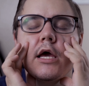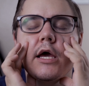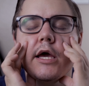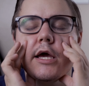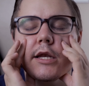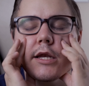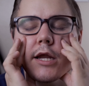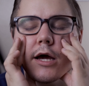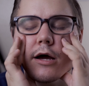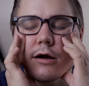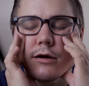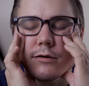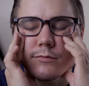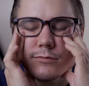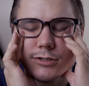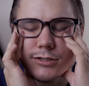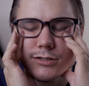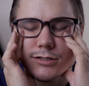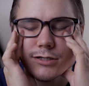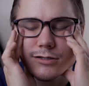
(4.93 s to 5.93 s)
and now I'm
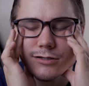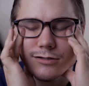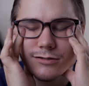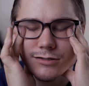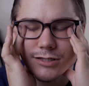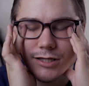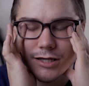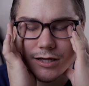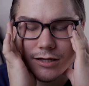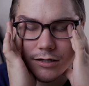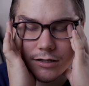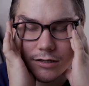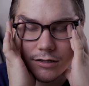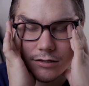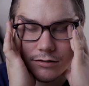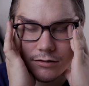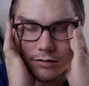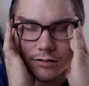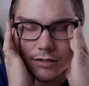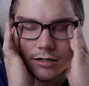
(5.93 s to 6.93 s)
just
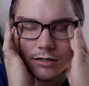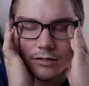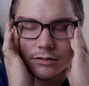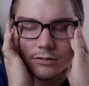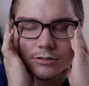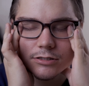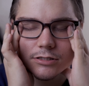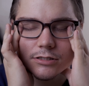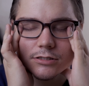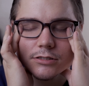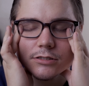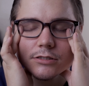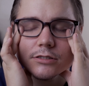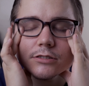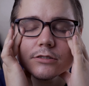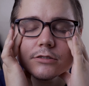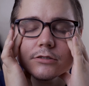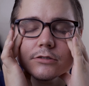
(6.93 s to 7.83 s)
understanding that it's just